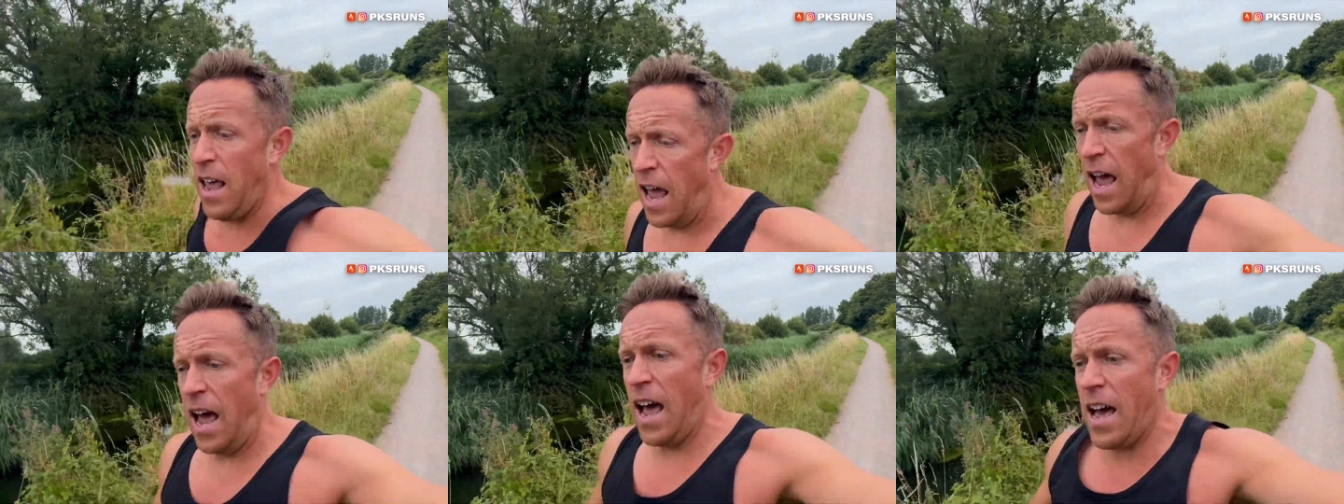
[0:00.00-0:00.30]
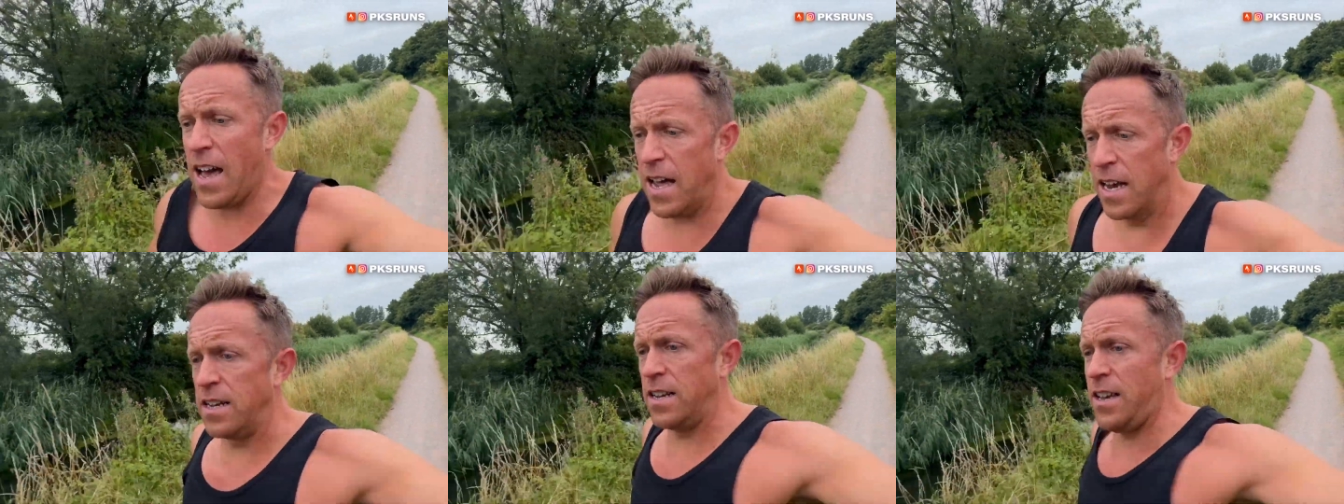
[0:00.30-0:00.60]

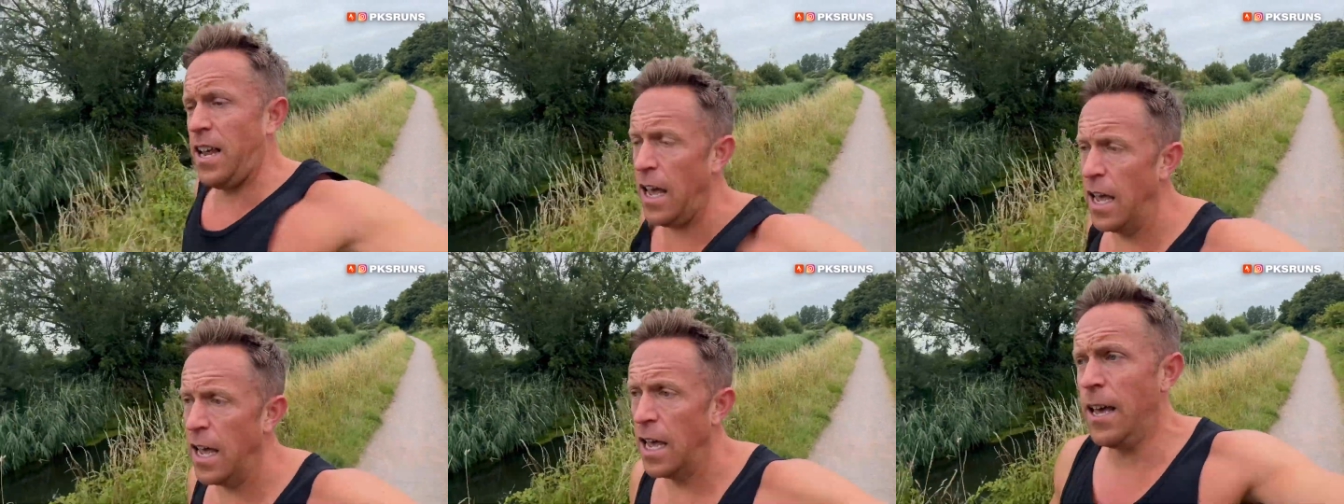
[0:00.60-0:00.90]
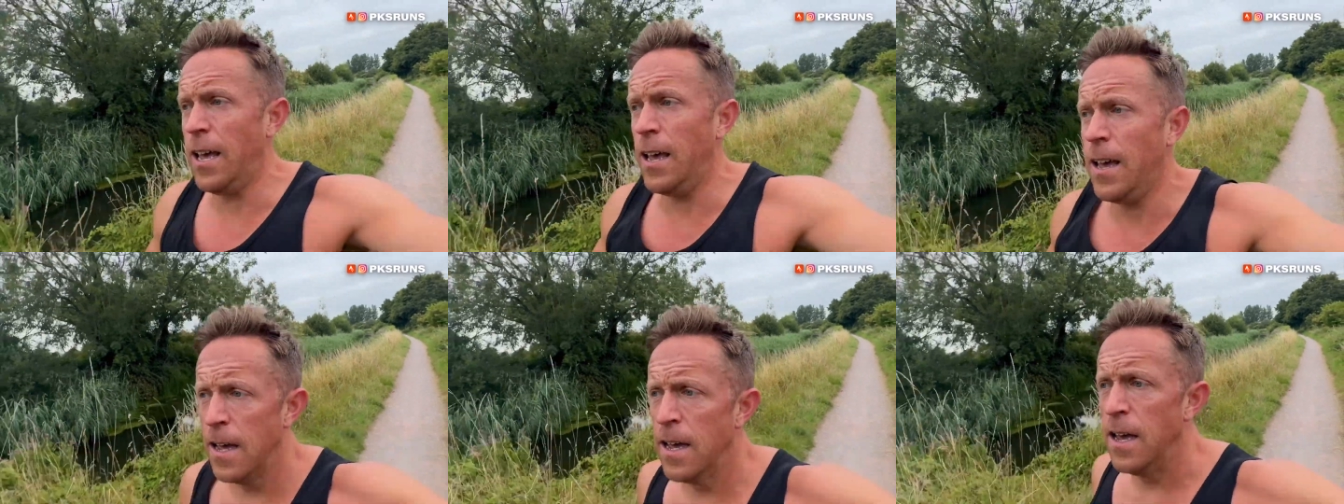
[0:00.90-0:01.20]
and
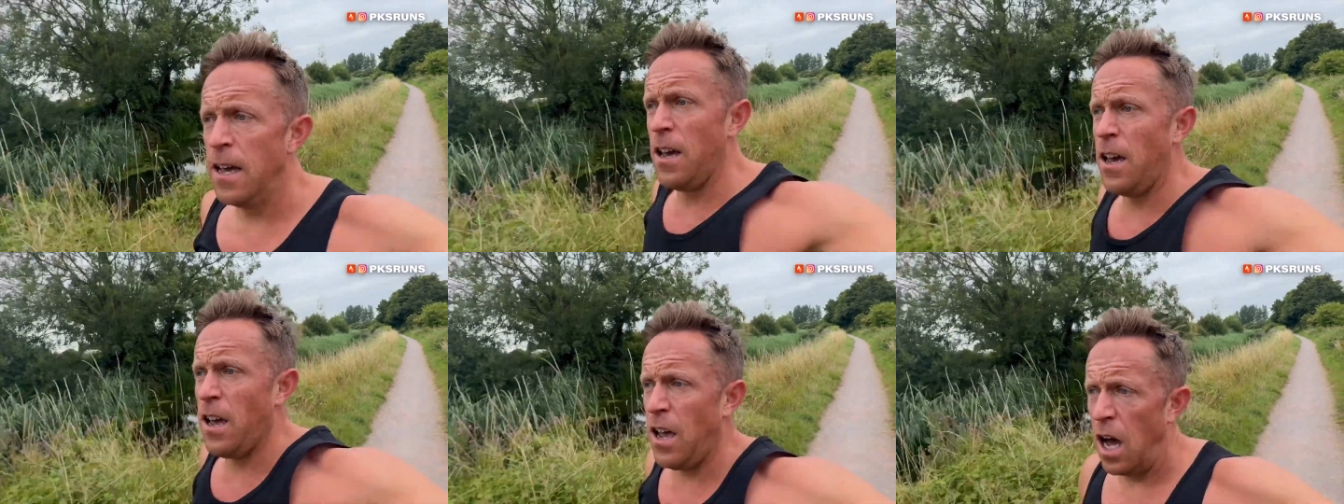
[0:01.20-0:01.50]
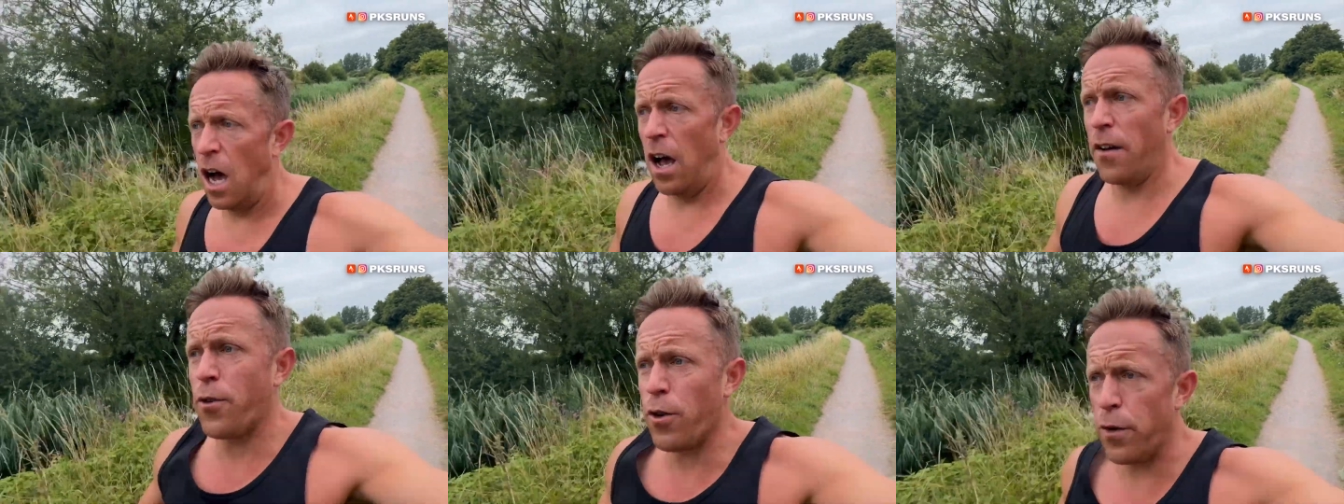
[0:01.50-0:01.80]

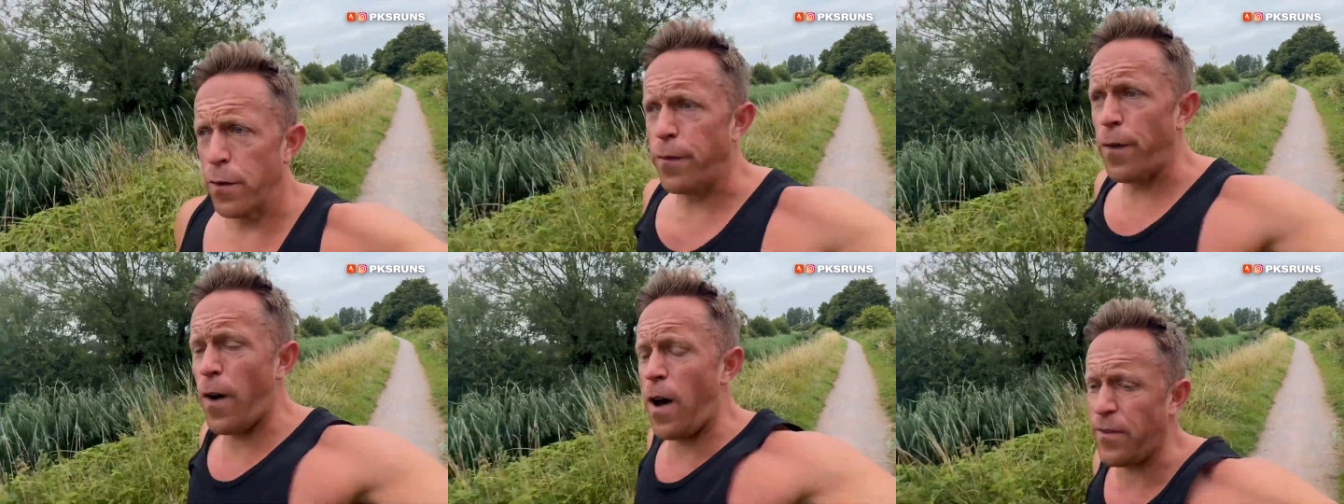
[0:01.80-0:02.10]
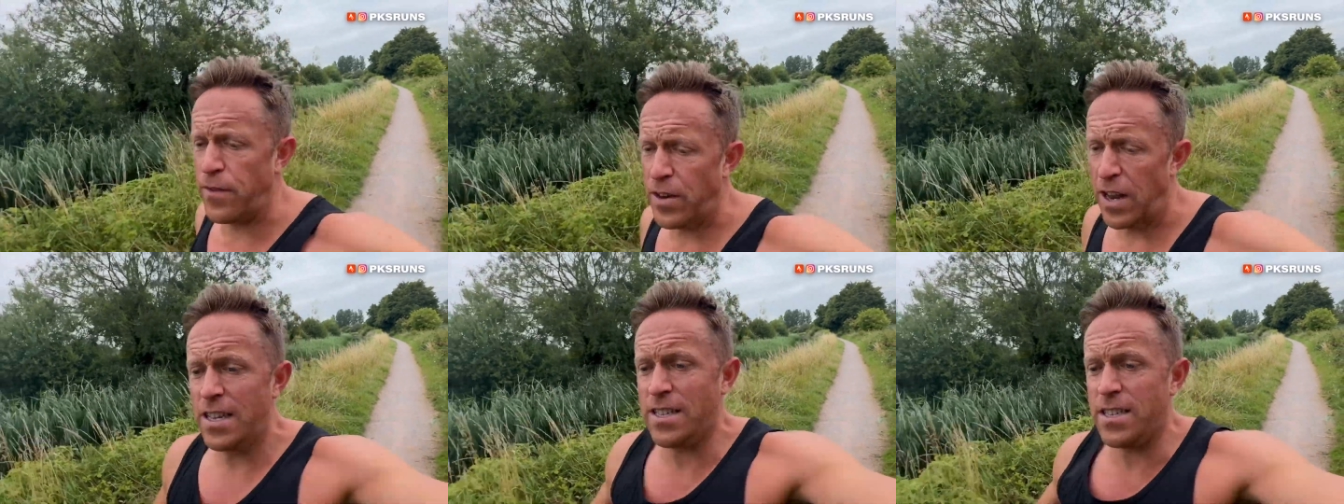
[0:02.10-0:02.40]
I've got
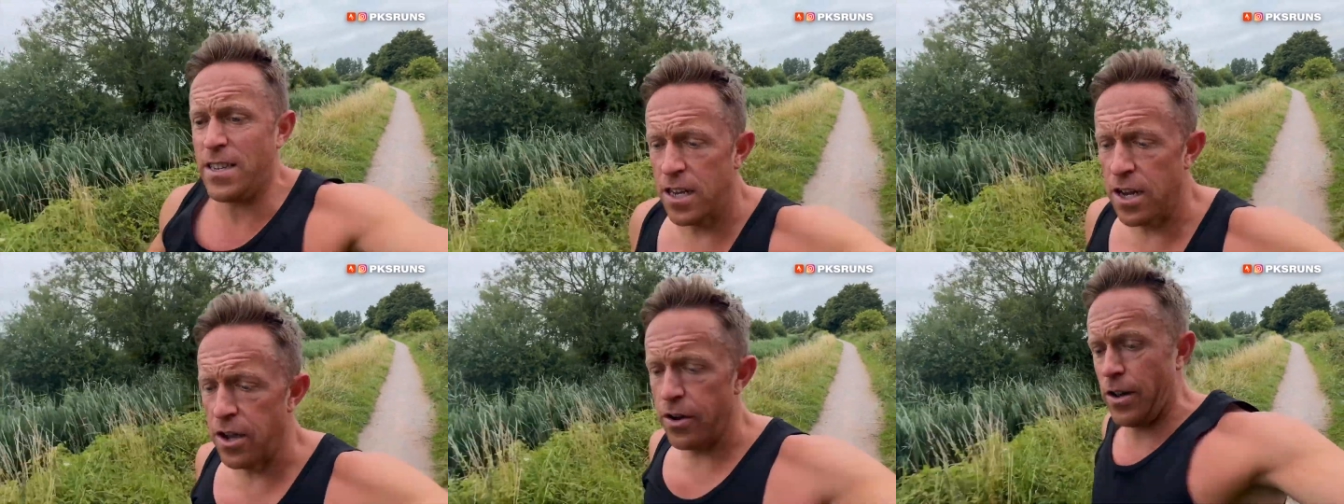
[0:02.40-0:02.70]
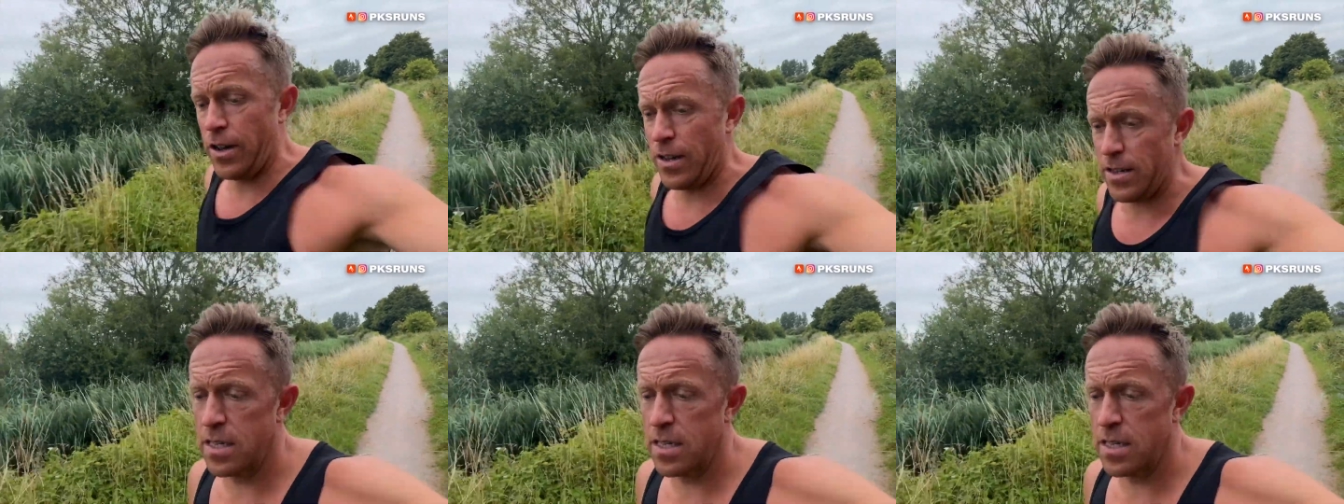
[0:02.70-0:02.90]
5 days to do it.